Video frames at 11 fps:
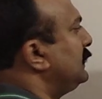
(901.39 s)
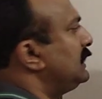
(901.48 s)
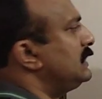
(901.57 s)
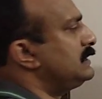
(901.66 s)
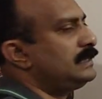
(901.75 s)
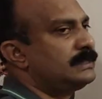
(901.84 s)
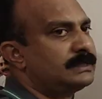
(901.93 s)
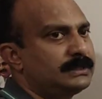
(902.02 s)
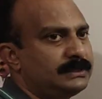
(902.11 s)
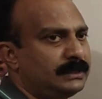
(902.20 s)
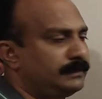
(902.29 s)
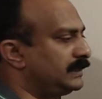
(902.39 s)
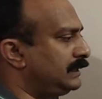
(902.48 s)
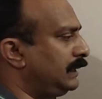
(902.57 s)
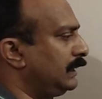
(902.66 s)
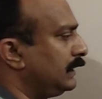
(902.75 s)
This is question number
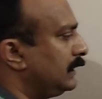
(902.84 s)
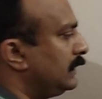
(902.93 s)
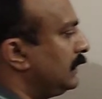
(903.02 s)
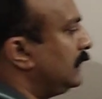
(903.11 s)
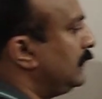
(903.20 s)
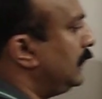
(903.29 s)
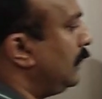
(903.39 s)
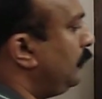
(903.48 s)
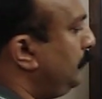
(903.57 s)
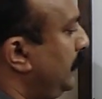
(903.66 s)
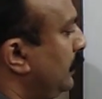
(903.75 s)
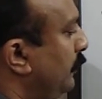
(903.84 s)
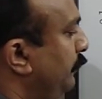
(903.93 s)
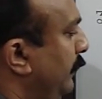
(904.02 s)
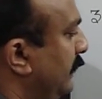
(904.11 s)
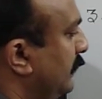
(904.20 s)
3. Now p
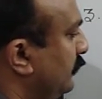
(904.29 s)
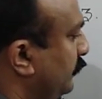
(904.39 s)
of minus